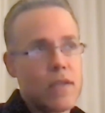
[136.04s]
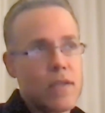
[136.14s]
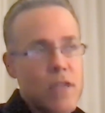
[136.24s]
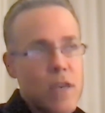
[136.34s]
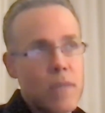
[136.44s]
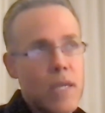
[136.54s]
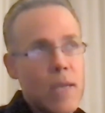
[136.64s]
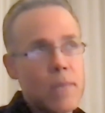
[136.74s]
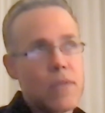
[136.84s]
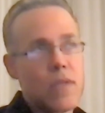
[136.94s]

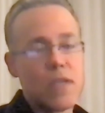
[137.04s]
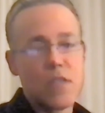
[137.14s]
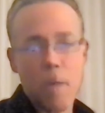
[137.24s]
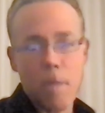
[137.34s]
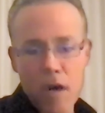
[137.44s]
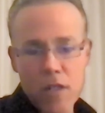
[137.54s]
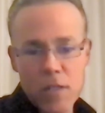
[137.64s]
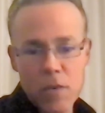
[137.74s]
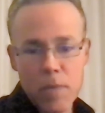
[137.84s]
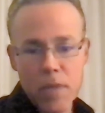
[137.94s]
Sometimes it's not
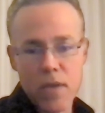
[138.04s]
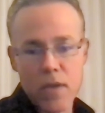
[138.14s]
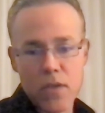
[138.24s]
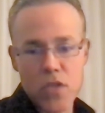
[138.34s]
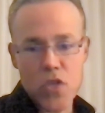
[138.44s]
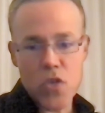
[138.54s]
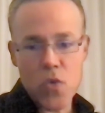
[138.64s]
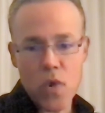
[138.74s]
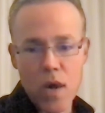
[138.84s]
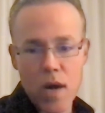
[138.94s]
possible because
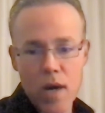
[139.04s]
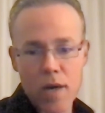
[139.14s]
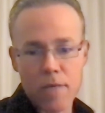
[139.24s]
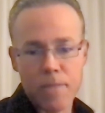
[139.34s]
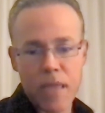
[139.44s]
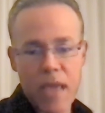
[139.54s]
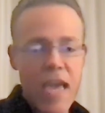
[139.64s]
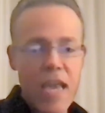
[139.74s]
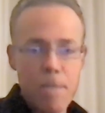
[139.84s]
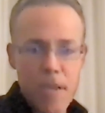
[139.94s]
you are
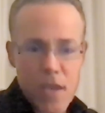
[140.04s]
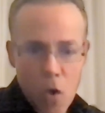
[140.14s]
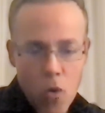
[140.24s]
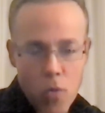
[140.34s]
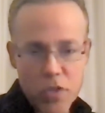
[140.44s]
NPO,